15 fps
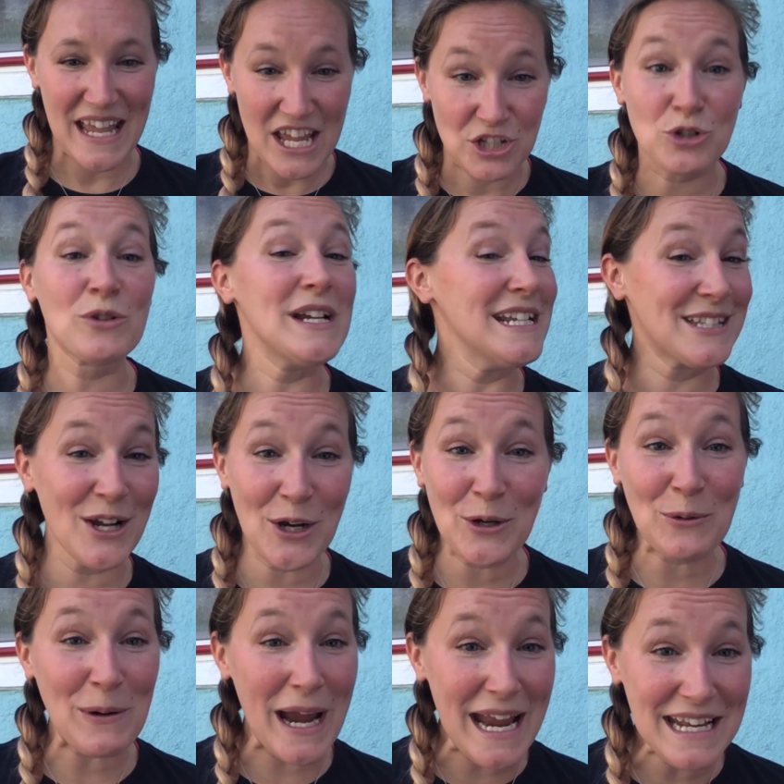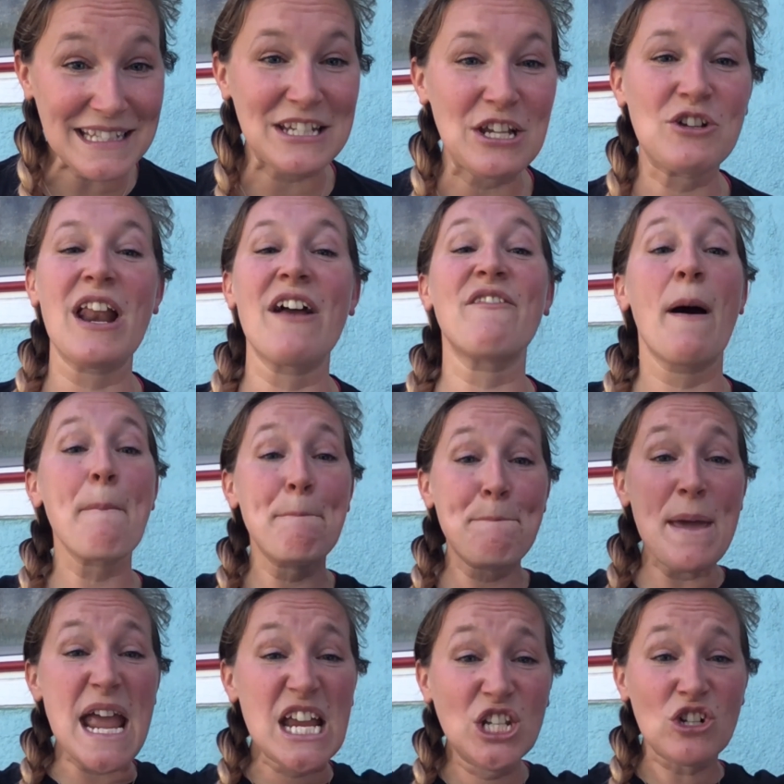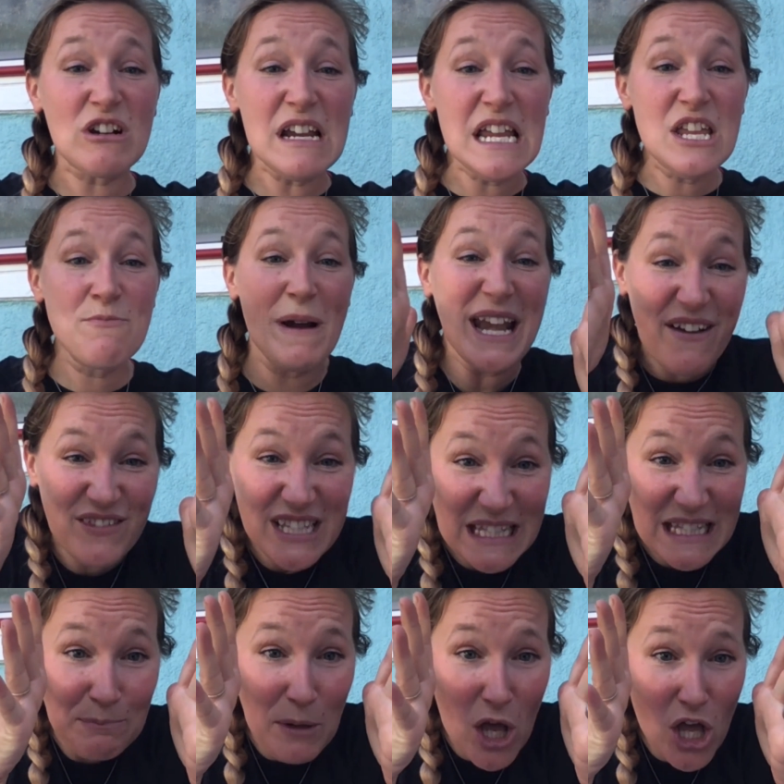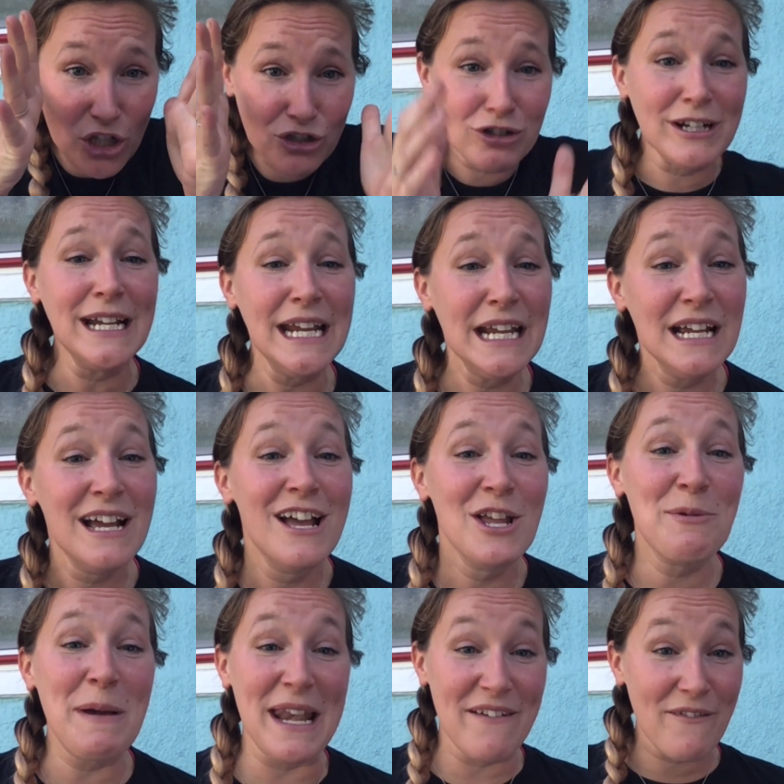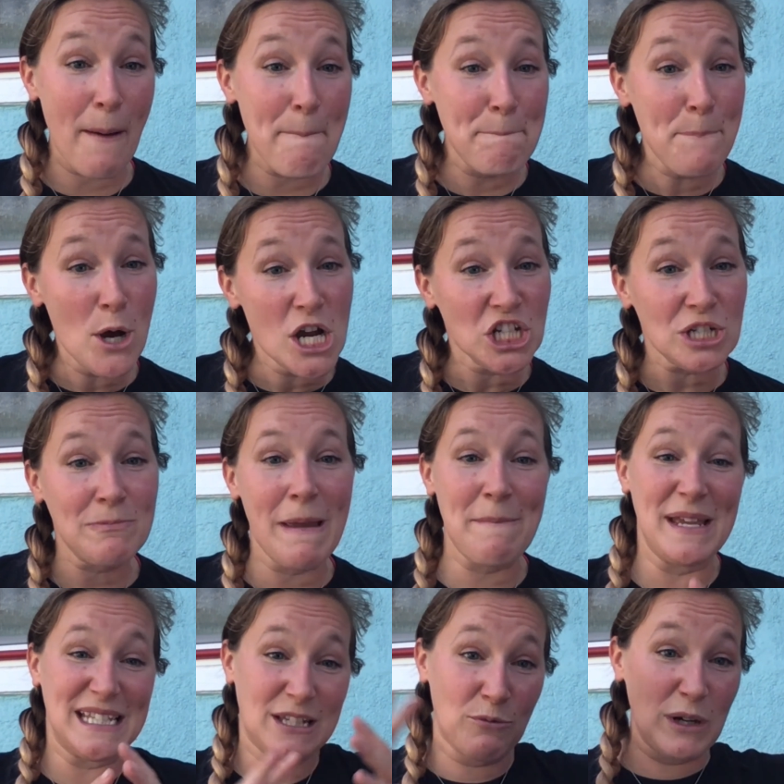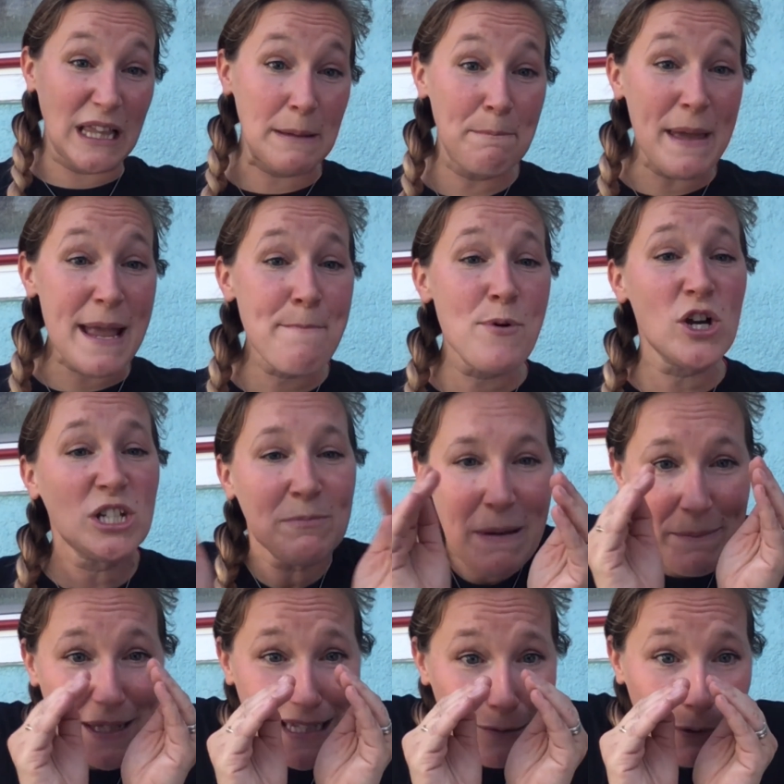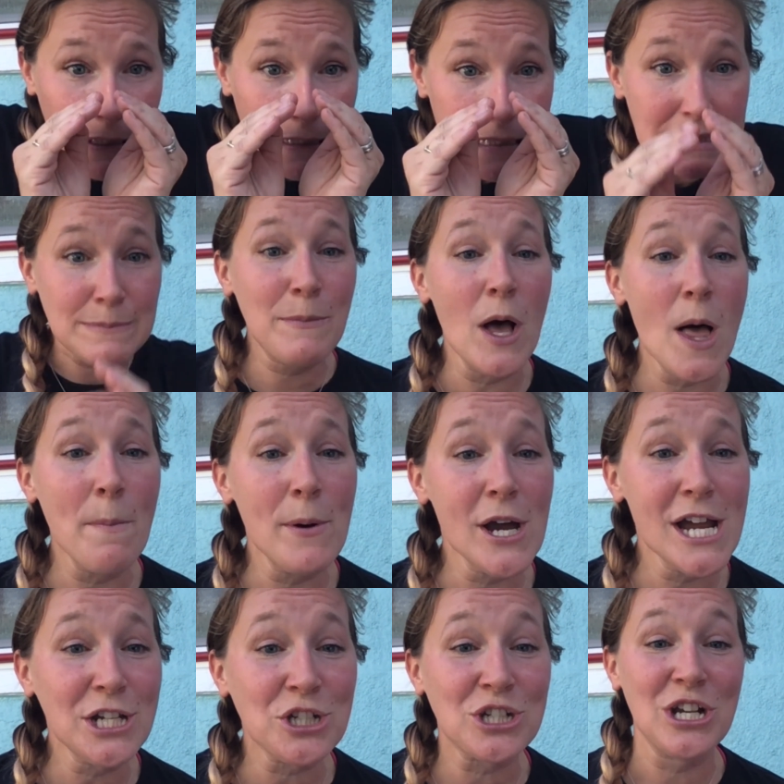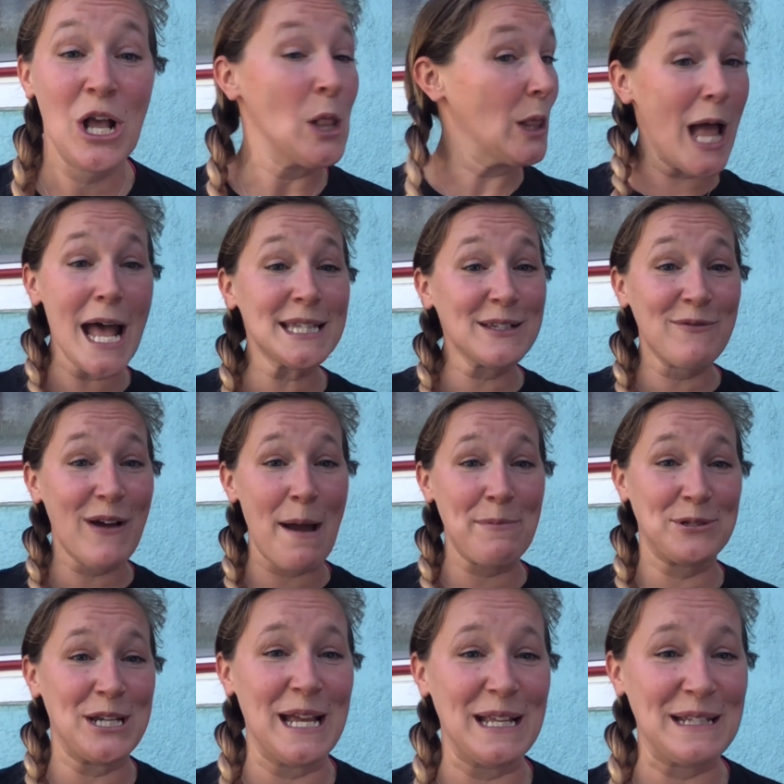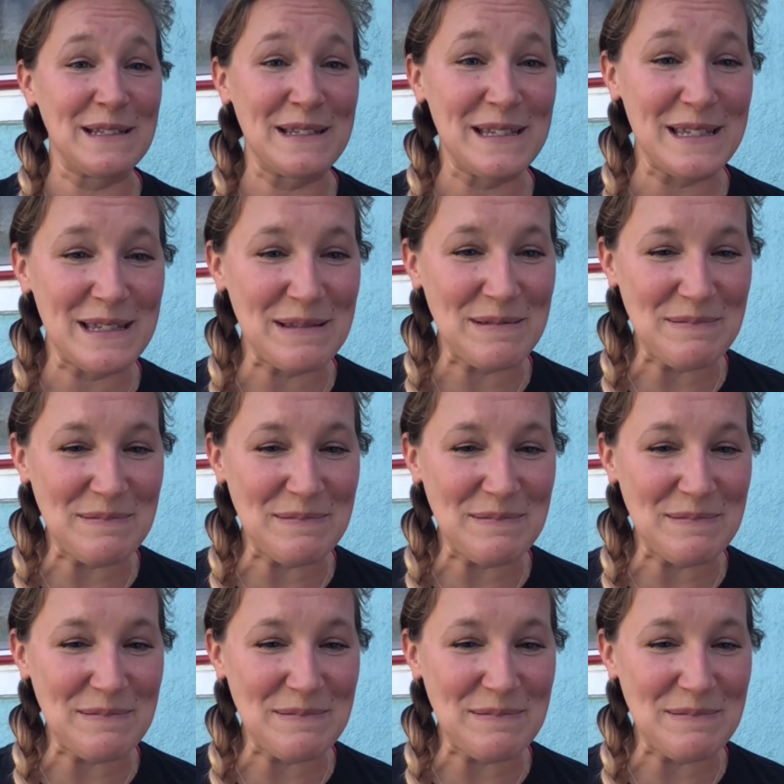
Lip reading: Trees are great. You could have a big tree. You might have a small tree. You might have a bush. Maybe it's a really big bush. Maybe it's a really small bush. Lots of options.